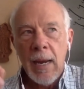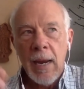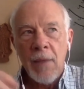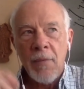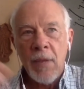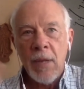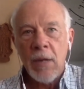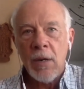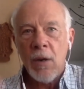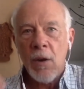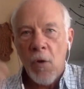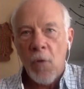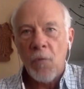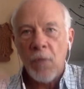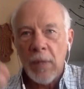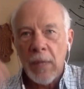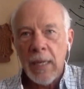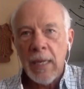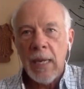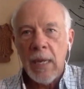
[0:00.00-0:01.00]
and then
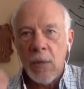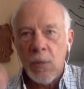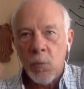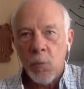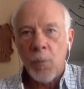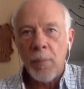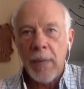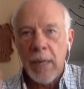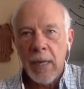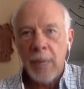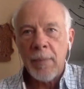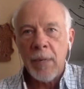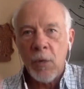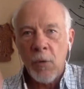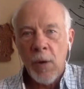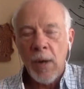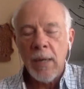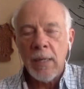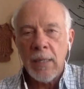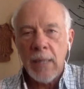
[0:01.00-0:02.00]
hopefully it will become
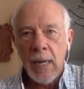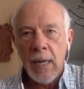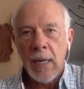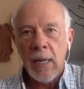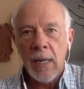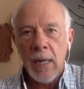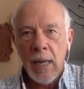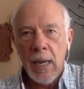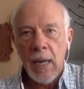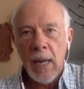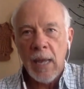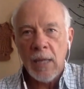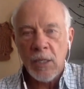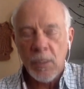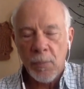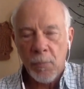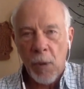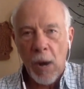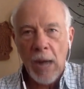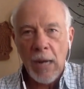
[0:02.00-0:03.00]
ingrained in a as
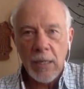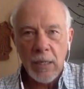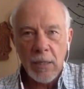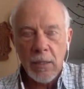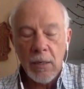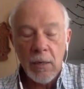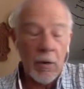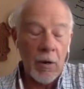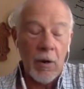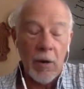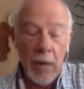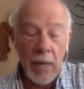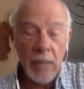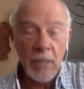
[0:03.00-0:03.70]
a practice or,